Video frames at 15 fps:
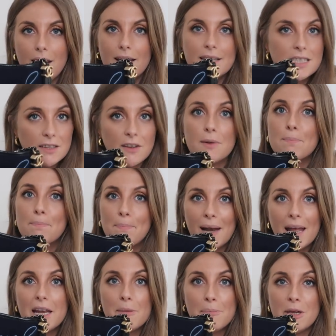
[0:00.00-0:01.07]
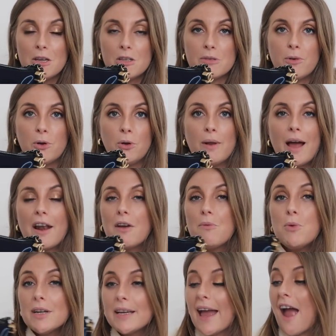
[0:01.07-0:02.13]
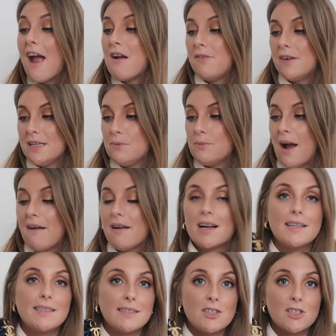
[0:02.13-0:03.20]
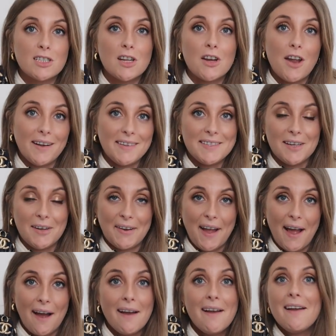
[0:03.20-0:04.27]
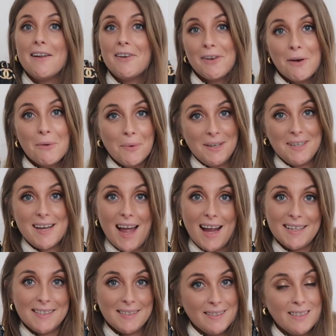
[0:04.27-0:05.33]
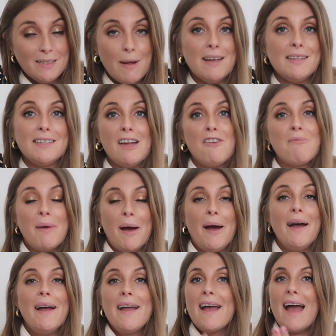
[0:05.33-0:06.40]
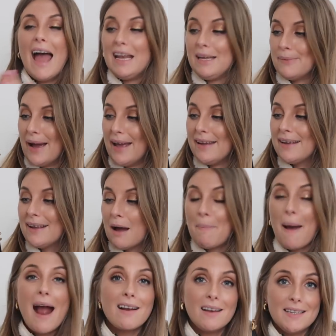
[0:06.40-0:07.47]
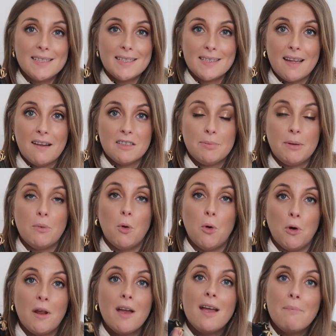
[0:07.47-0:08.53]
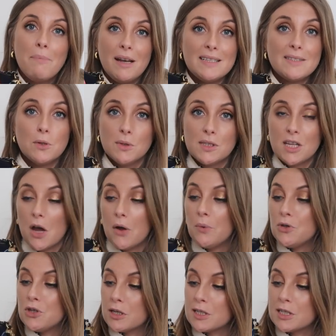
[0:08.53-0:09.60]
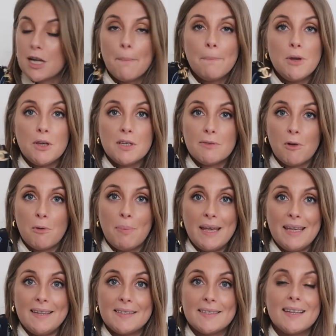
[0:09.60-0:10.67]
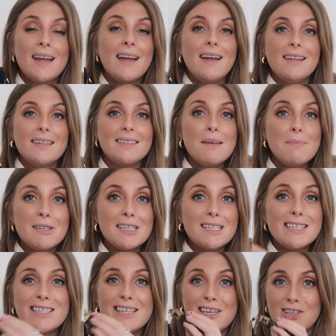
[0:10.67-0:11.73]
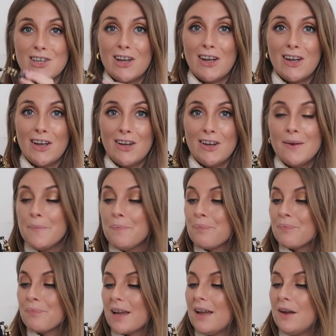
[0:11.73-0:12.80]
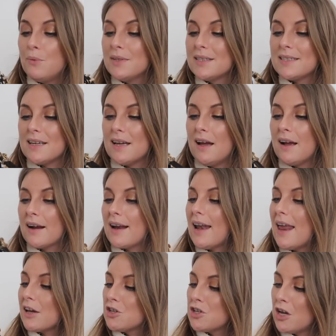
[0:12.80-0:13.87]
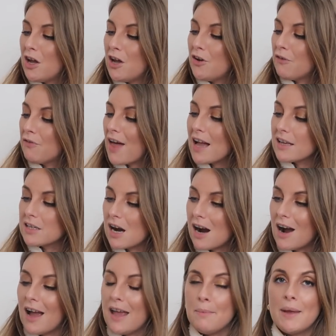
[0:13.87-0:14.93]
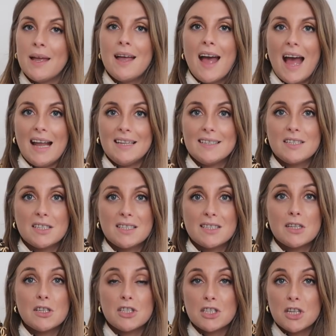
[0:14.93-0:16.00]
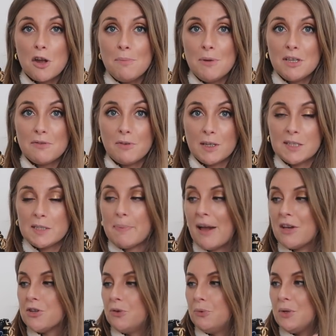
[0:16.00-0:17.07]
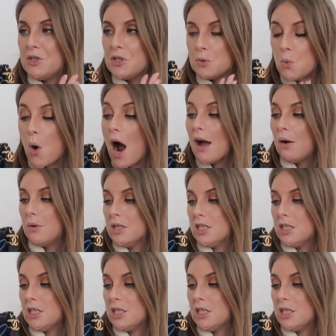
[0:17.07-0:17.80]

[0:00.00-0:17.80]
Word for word: it's bloody beautiful, and I wouldn't care if I didn't wear it because it's just nice to look at. No one would care because it's expensive, but anyway, a bag like this deserves to be worn, but it's also just a beautiful piece. It's limited edition. It was a collection of that time, and it's just so beautiful and special, which is why I